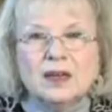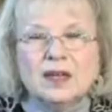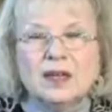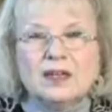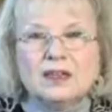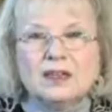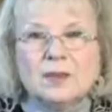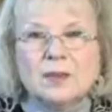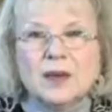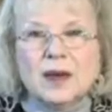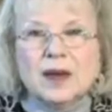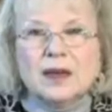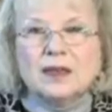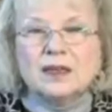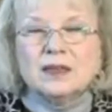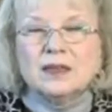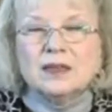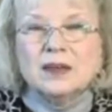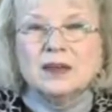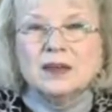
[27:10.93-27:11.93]
in the
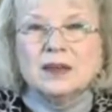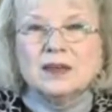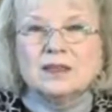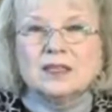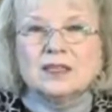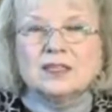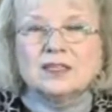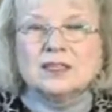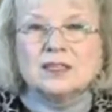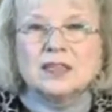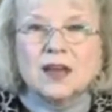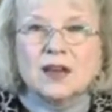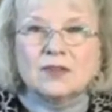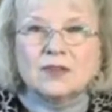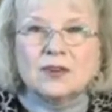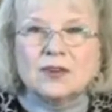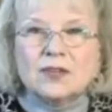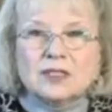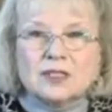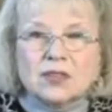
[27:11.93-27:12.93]
body the
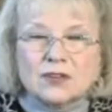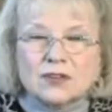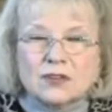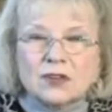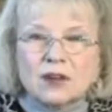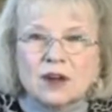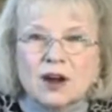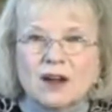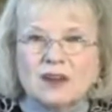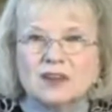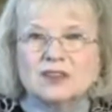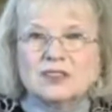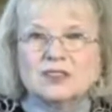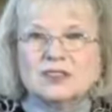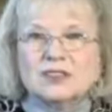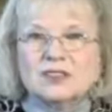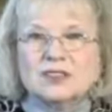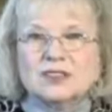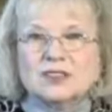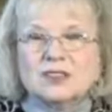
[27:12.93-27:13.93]
sufferings of
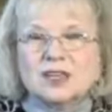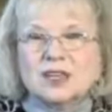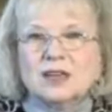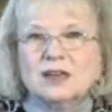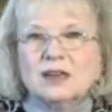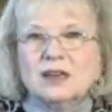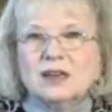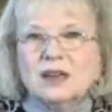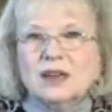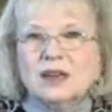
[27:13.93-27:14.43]
Christ you see